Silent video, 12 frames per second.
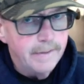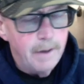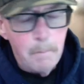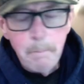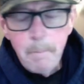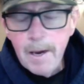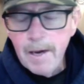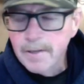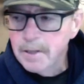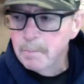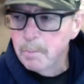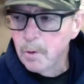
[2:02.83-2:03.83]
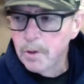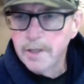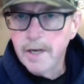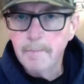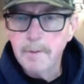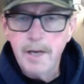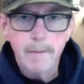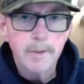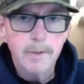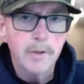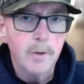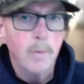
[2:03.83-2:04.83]
amazing pork chop
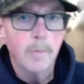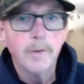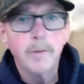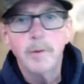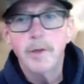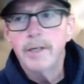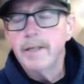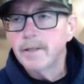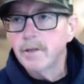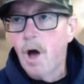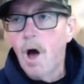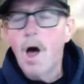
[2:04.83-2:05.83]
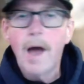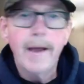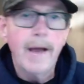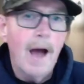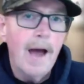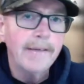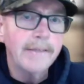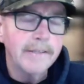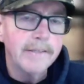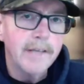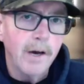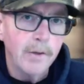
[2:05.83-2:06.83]
sandwich at Normal Community. That's all I, I
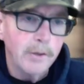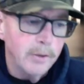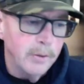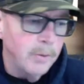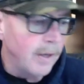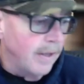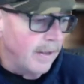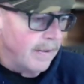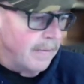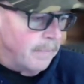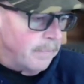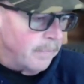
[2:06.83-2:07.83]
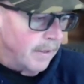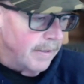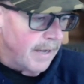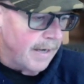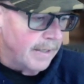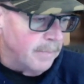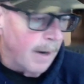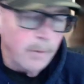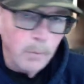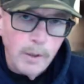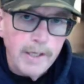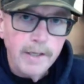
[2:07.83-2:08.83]
can tell you. That is my
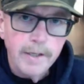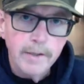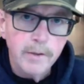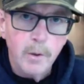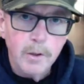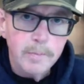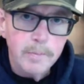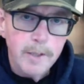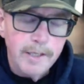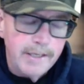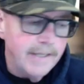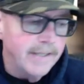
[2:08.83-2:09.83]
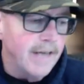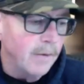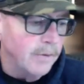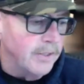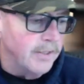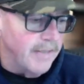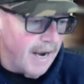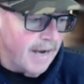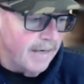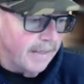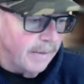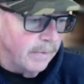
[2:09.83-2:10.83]
ringing endorsement. It is
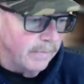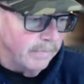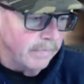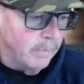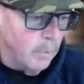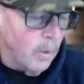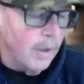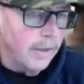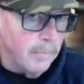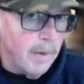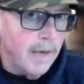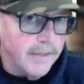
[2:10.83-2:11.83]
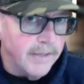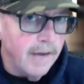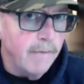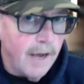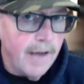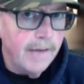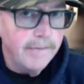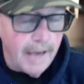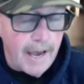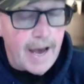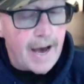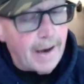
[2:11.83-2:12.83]
outstanding. One of the best I've had.
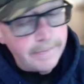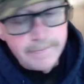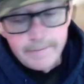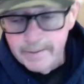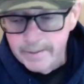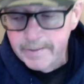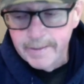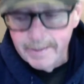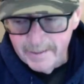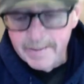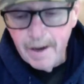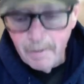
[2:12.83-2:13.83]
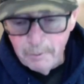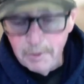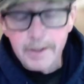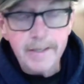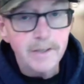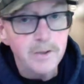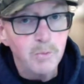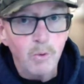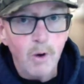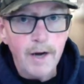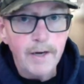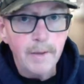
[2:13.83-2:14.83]
Yeah, it, it definitely is
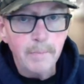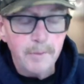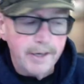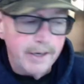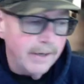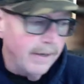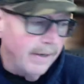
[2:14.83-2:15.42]
right up there.